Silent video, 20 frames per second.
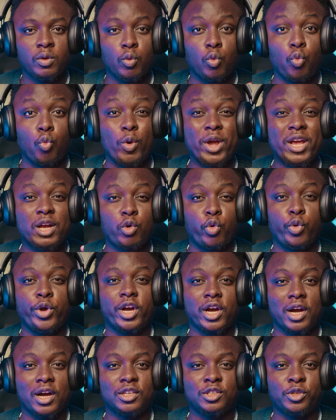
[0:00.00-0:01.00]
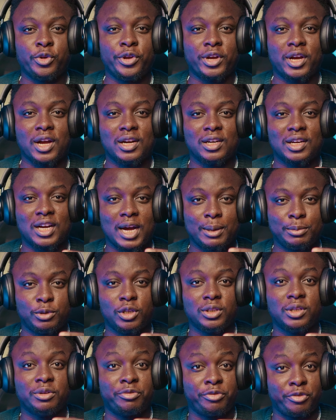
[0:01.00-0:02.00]
way quicker so you can capture
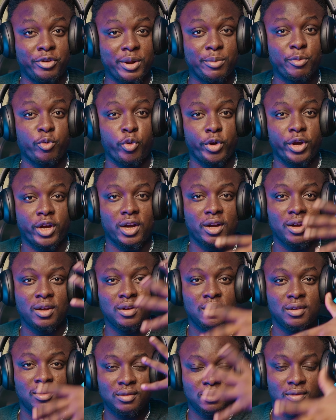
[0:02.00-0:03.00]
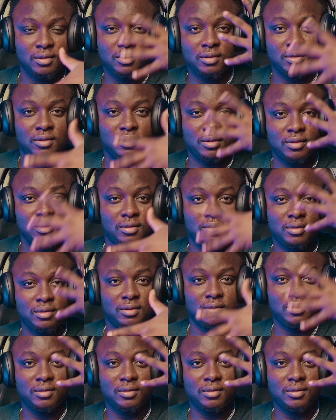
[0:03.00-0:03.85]
the frame quicker. So I'm going to take the